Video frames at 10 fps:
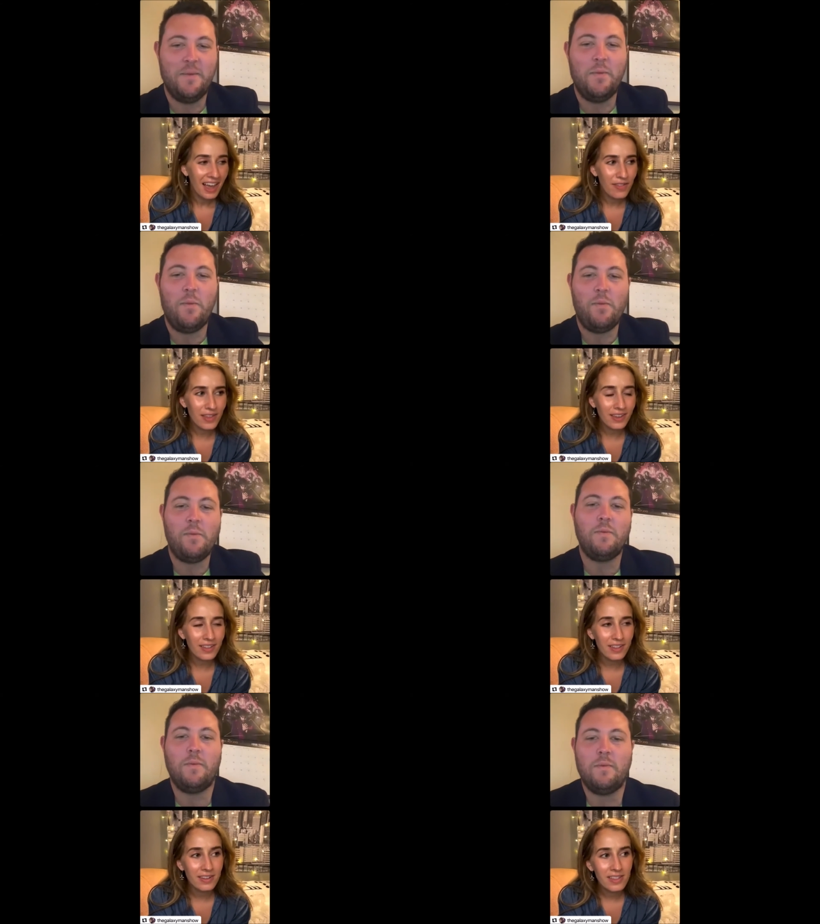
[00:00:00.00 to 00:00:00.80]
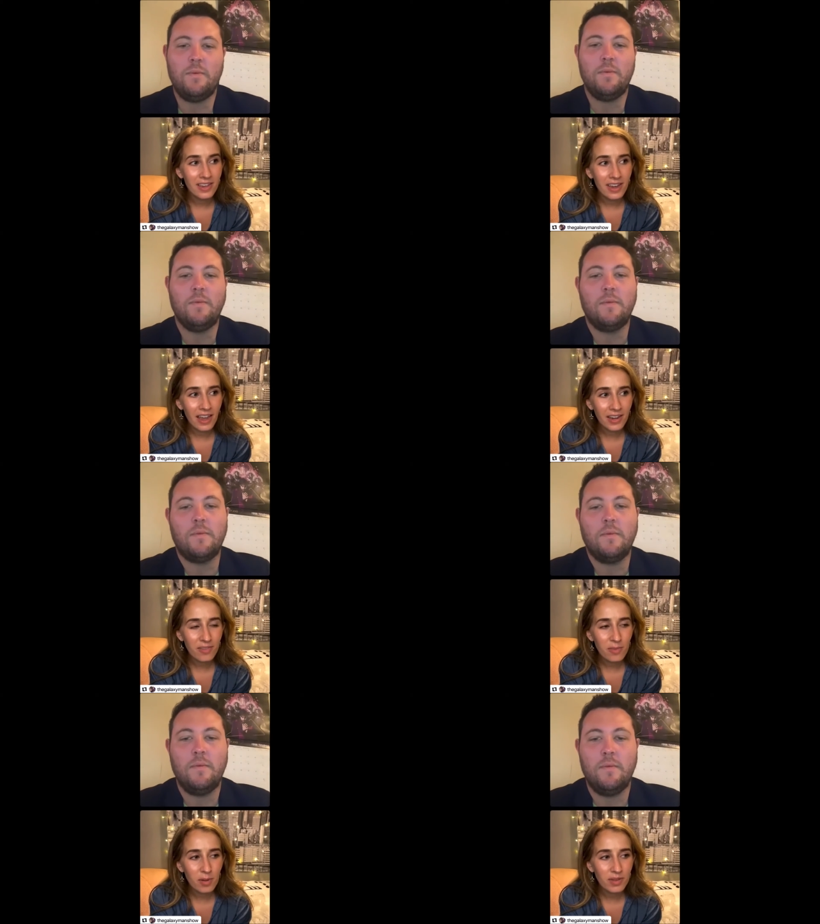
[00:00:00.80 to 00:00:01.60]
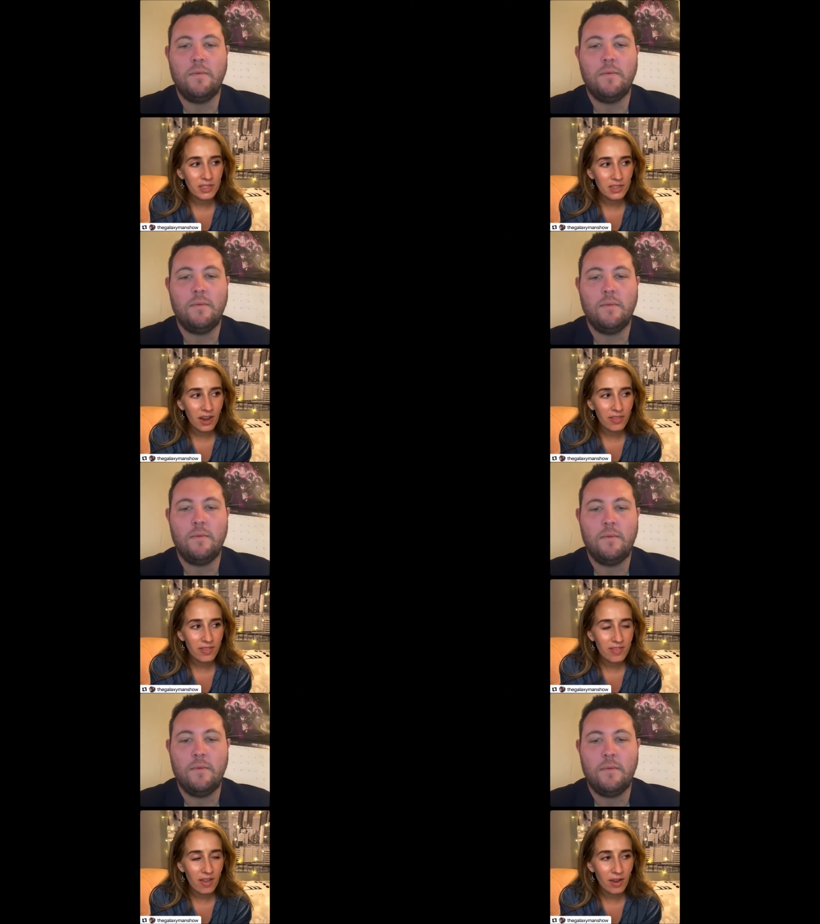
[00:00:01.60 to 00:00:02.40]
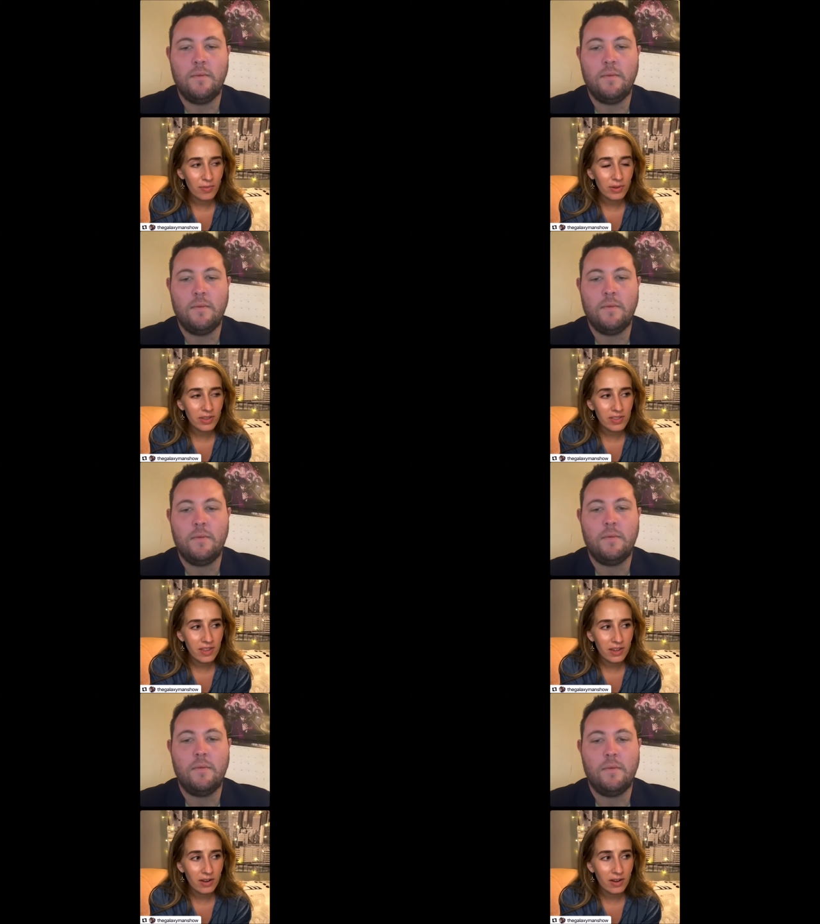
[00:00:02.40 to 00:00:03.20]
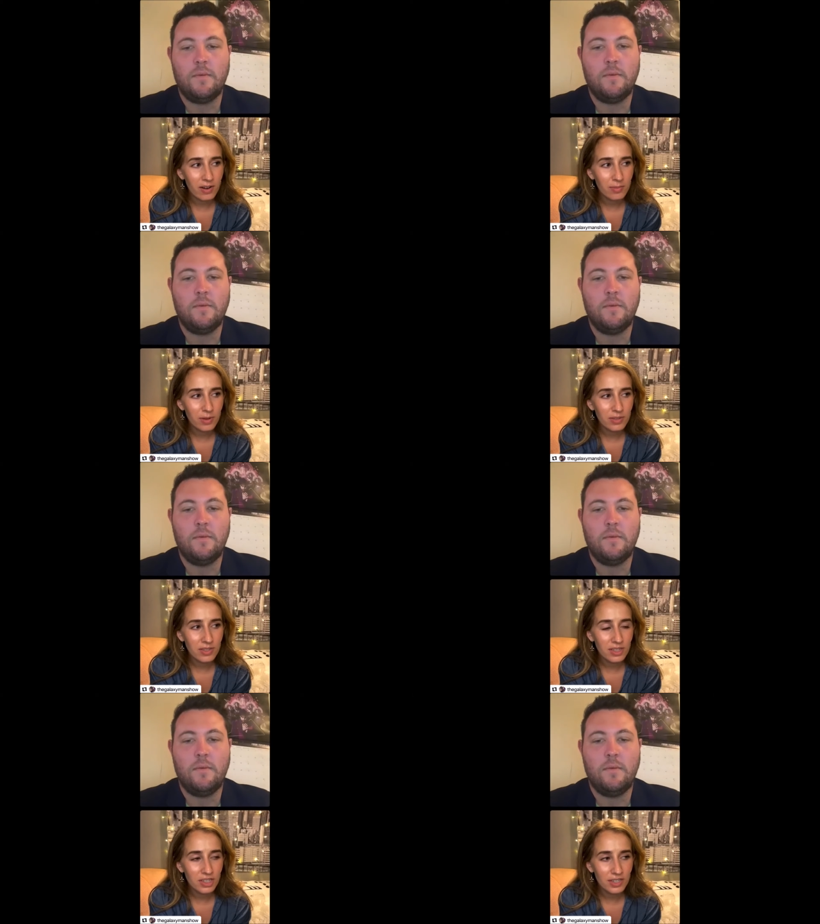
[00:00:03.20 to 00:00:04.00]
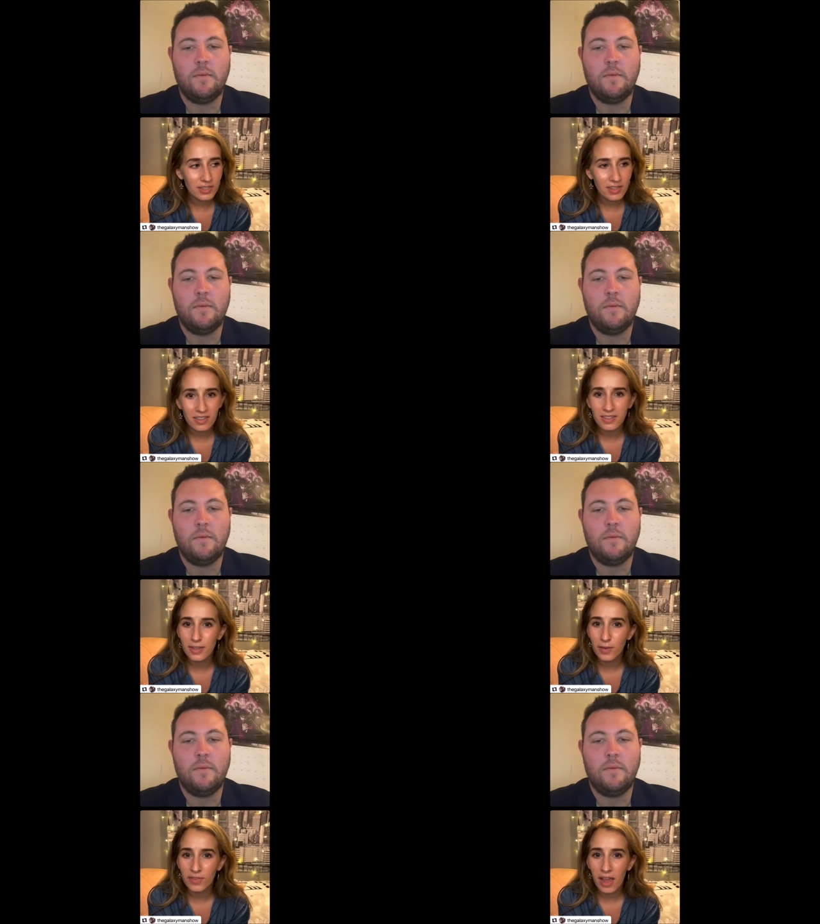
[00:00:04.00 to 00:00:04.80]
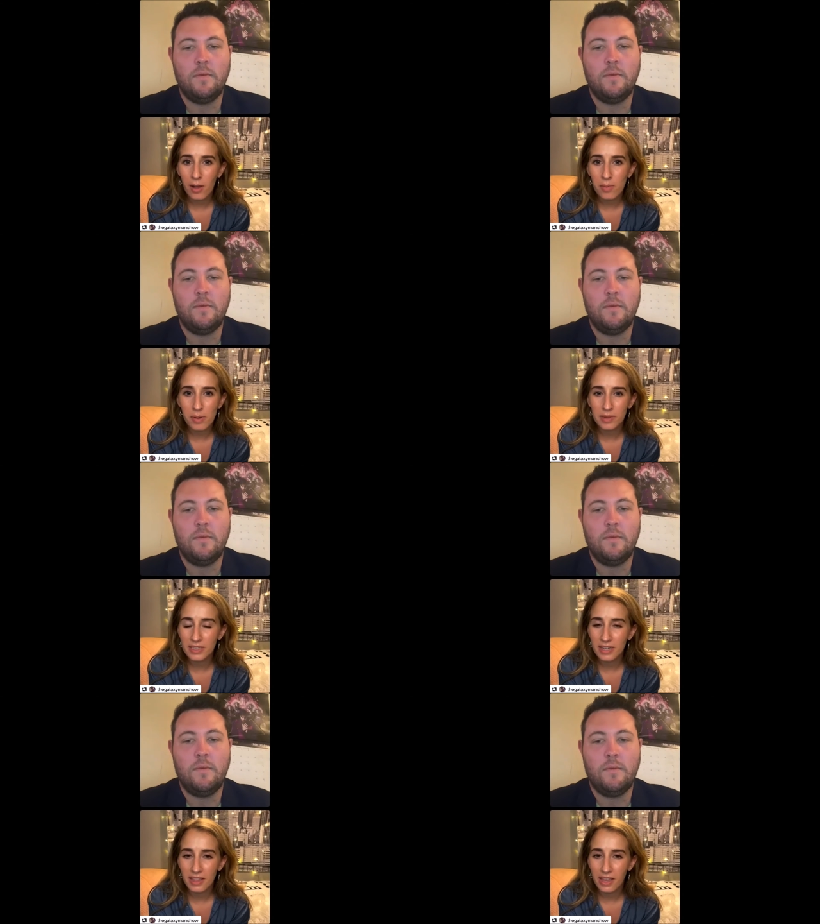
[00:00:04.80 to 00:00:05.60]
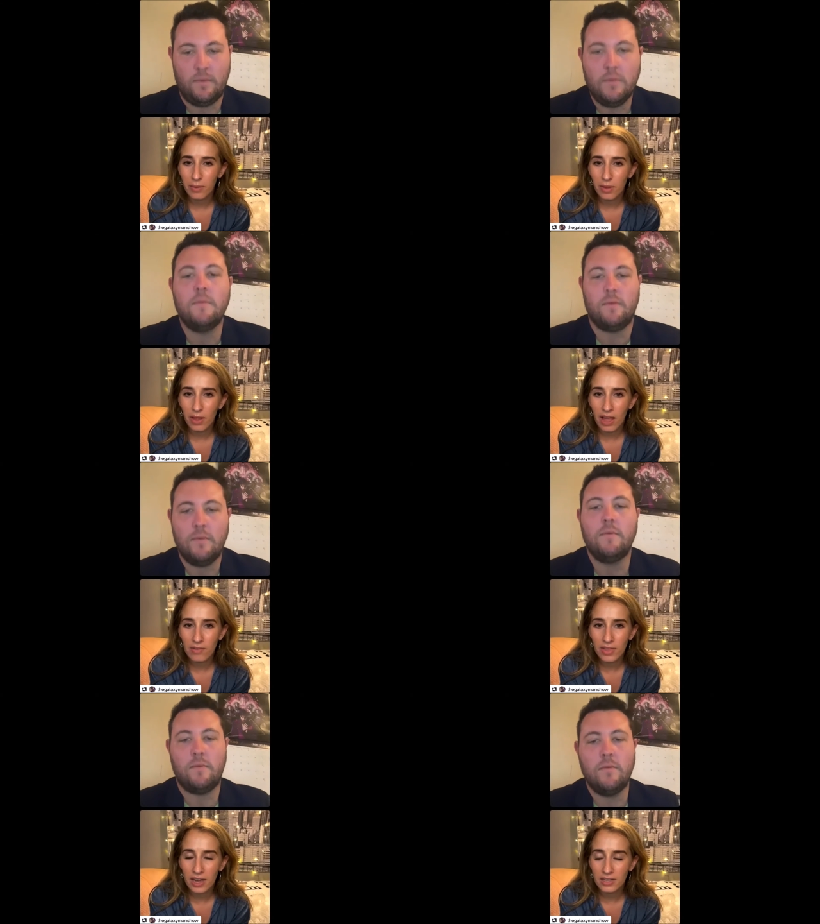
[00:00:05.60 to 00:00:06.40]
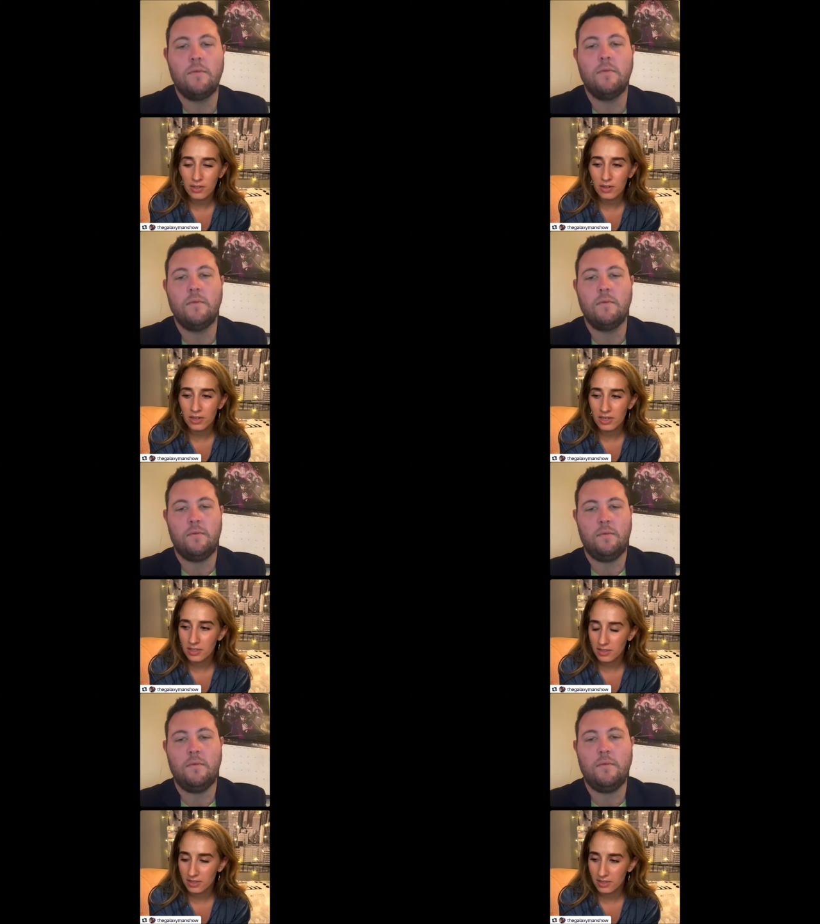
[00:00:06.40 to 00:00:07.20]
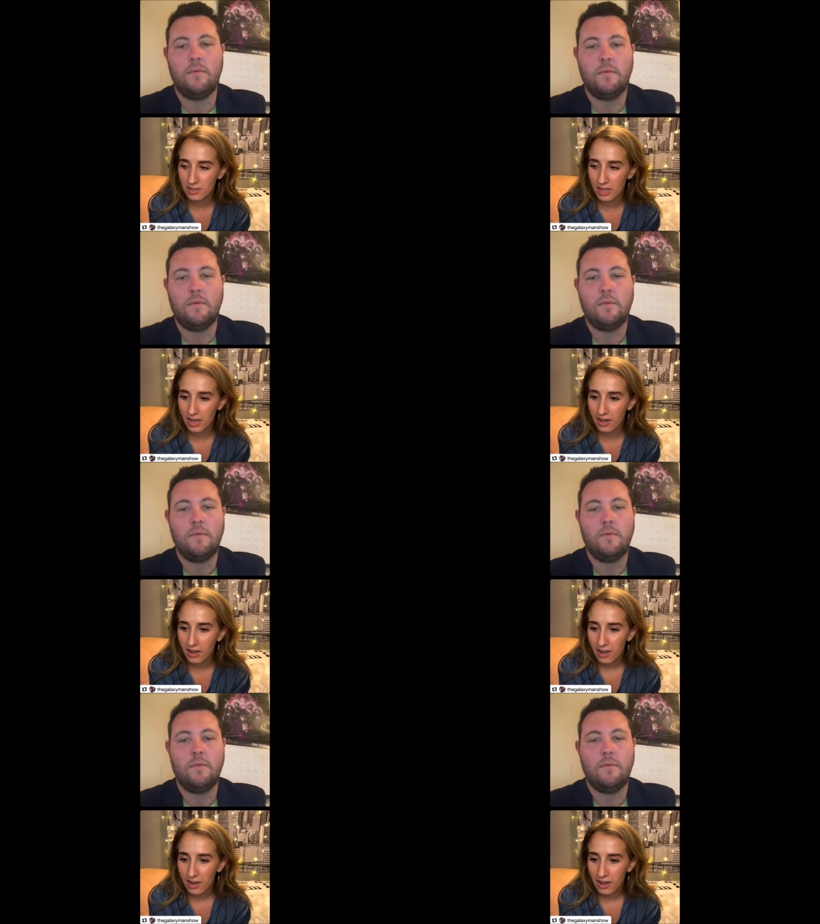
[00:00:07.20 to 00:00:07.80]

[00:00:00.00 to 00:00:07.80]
Speaker 1: I think the, the negative moments I I really think are mostly just like the self doubt moments, and I think we all have that as artists. Is that